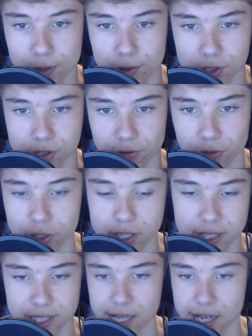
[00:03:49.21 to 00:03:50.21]
It would just
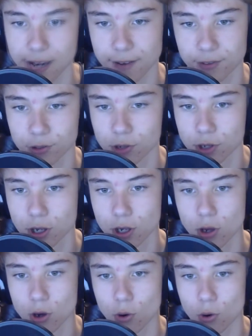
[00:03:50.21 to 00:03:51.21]
freeze and I'd have to
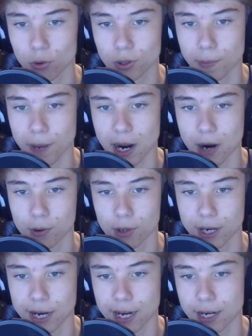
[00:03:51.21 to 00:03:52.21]
hold the
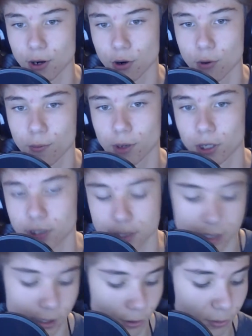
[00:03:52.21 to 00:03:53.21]
power and home
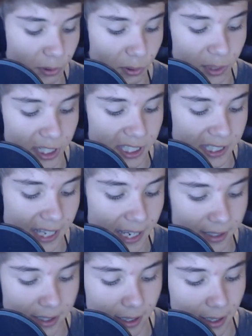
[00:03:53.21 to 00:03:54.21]
buttons till it would
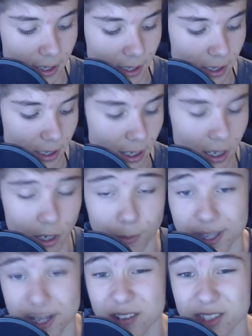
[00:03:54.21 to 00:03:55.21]
reset,
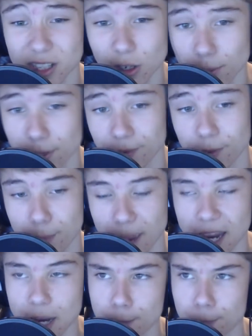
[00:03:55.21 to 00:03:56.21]
and that was a little bit of a
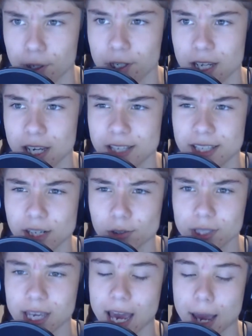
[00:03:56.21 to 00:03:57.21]
pain, but that
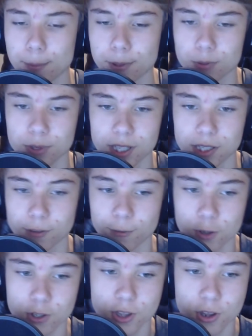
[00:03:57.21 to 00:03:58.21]
only happened within the
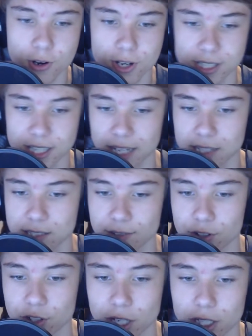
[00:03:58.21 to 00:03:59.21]
first 30 seconds
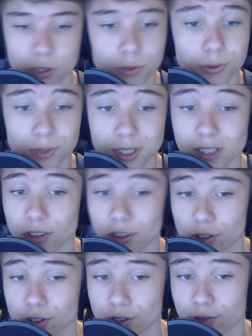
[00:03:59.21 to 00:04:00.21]
if you try to do it within
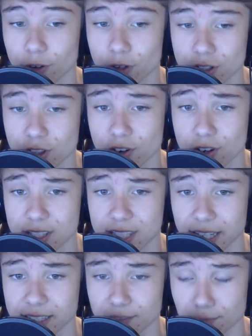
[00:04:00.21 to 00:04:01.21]
the first 30
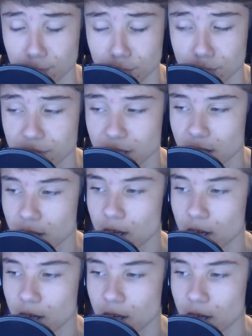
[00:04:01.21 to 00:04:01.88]
seconds of boot.